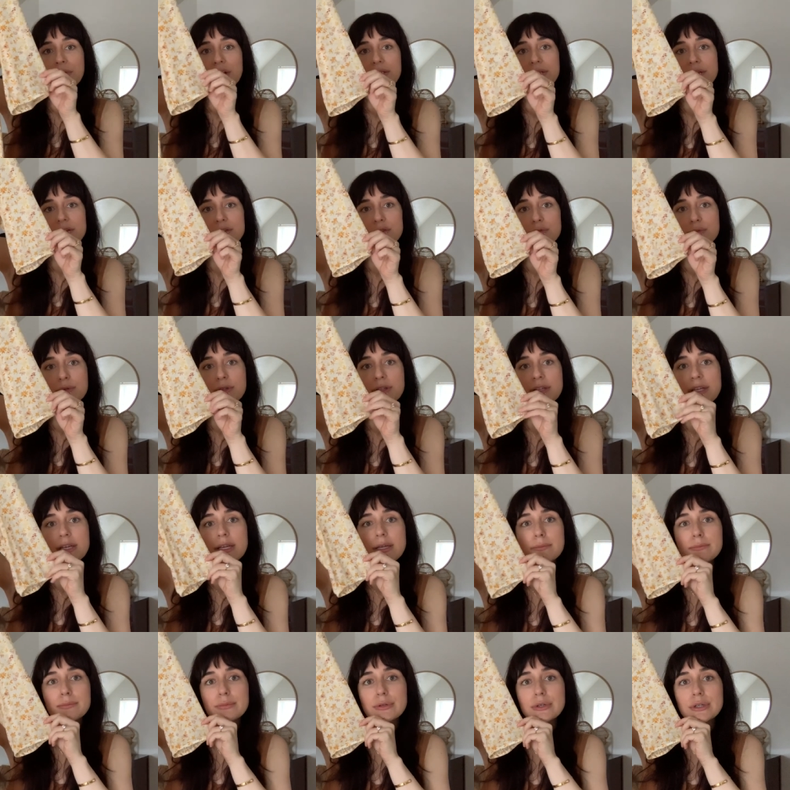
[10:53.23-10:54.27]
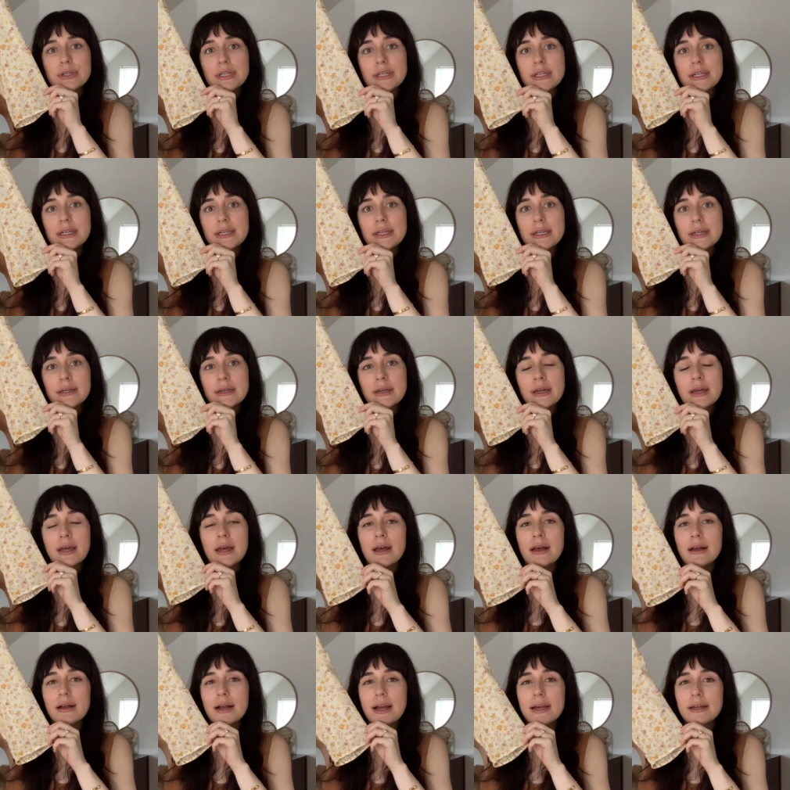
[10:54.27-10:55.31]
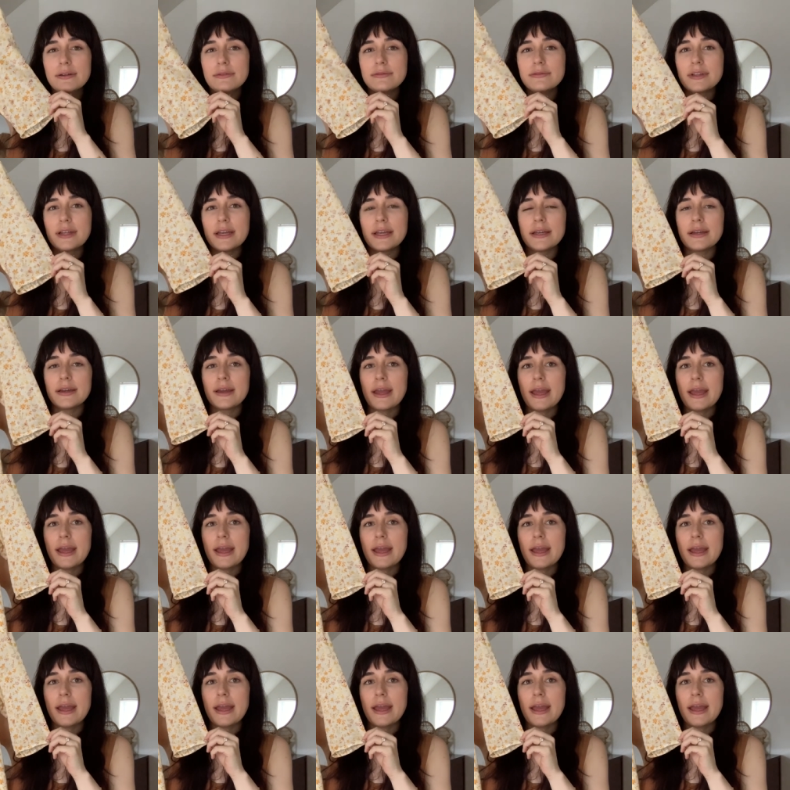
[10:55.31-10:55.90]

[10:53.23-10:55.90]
this really pretty kind of like